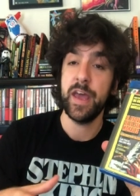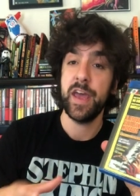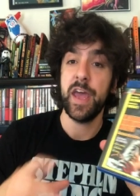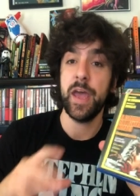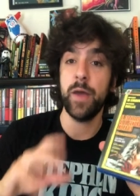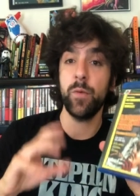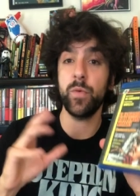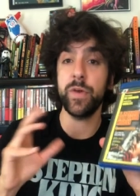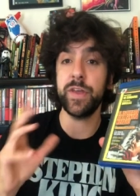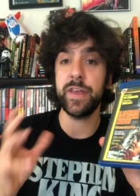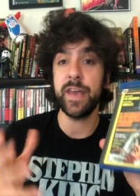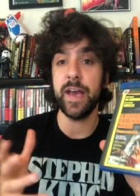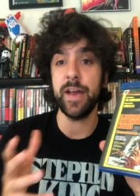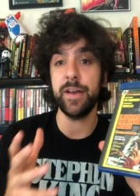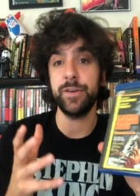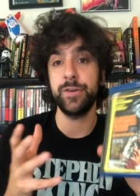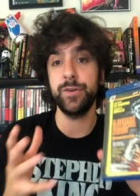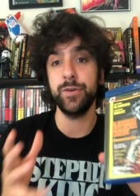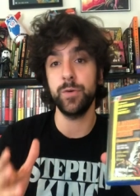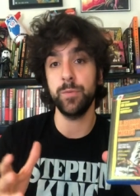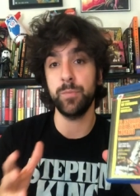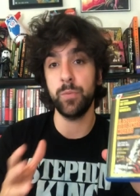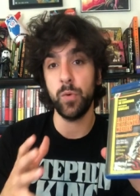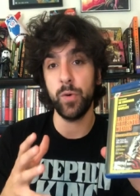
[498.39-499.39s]
and we get
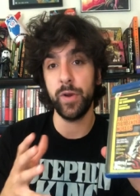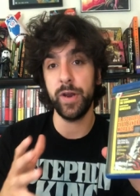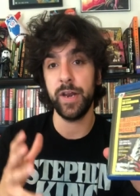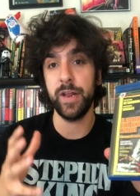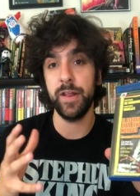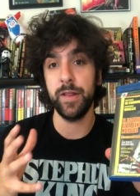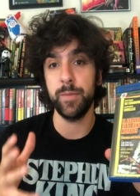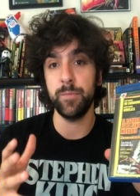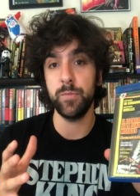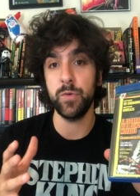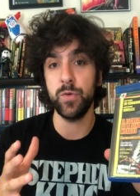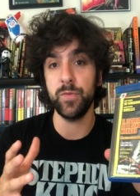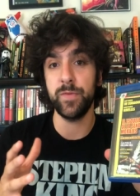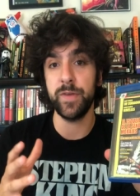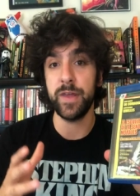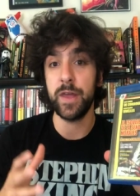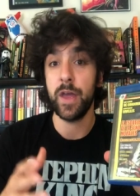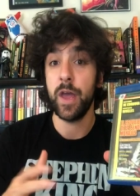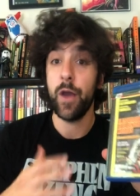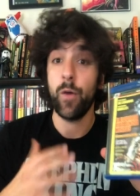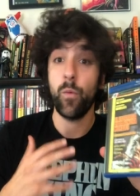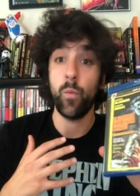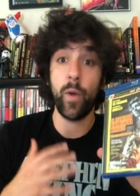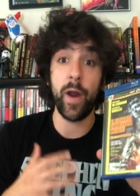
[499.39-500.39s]
to a point in the movie
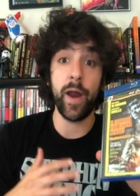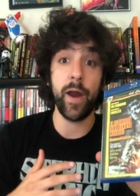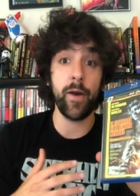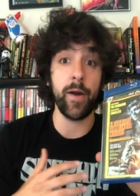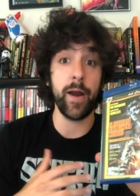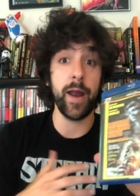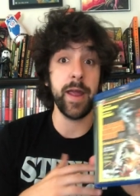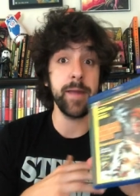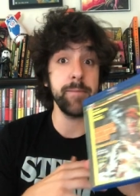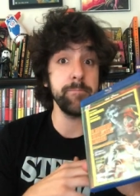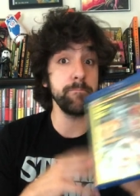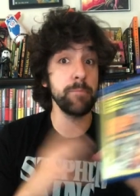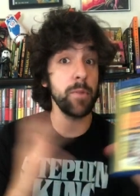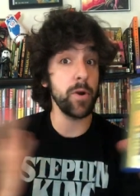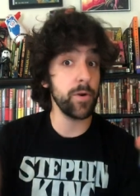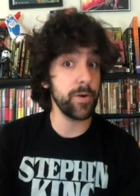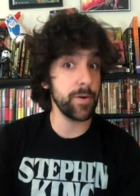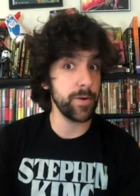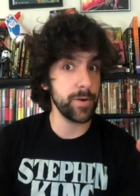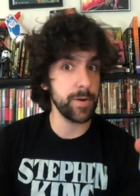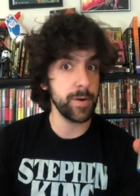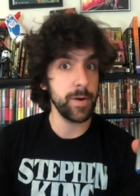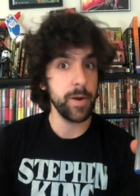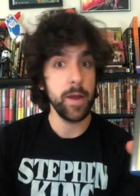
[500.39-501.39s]
where a
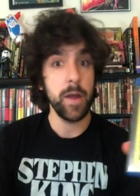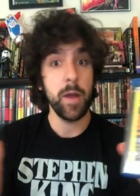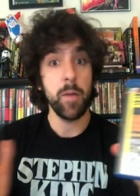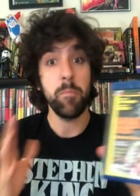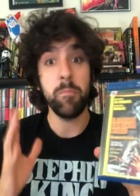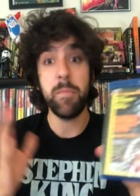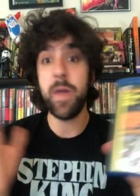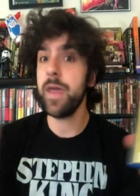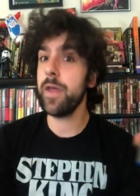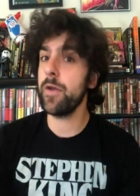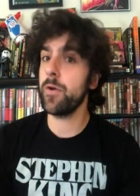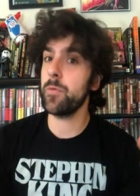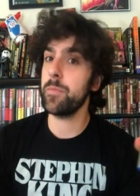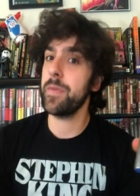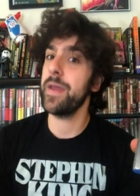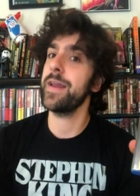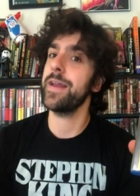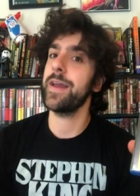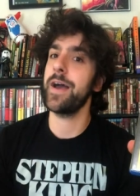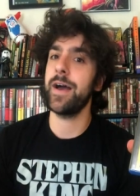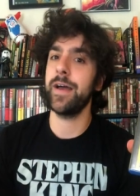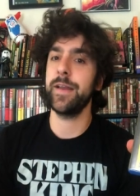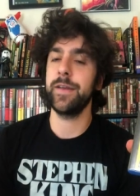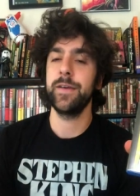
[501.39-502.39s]
murder may or may
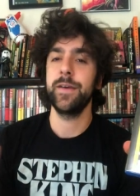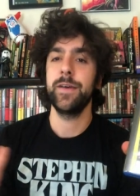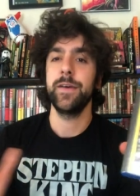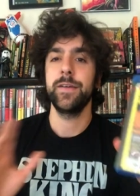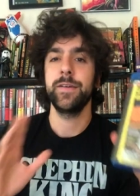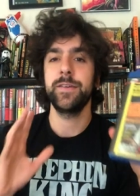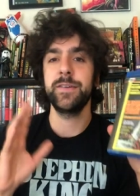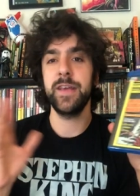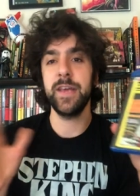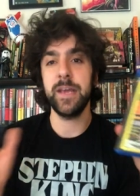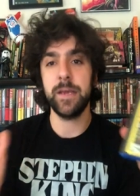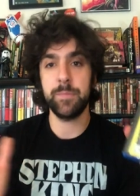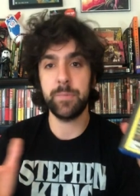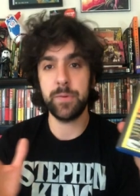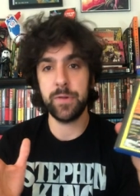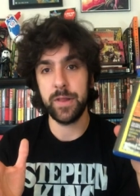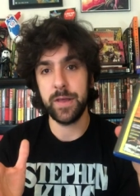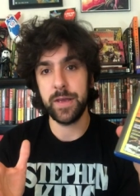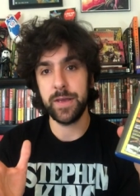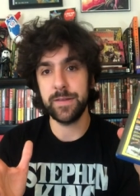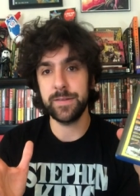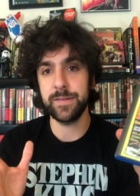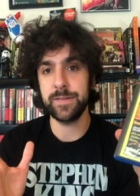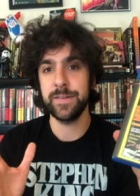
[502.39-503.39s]
not take
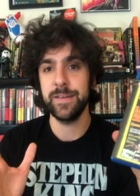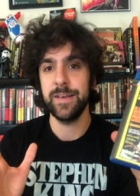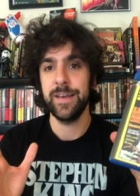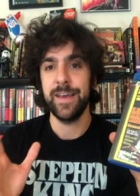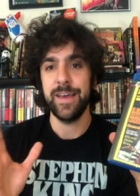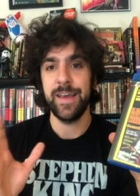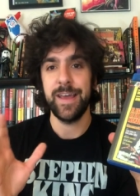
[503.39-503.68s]
place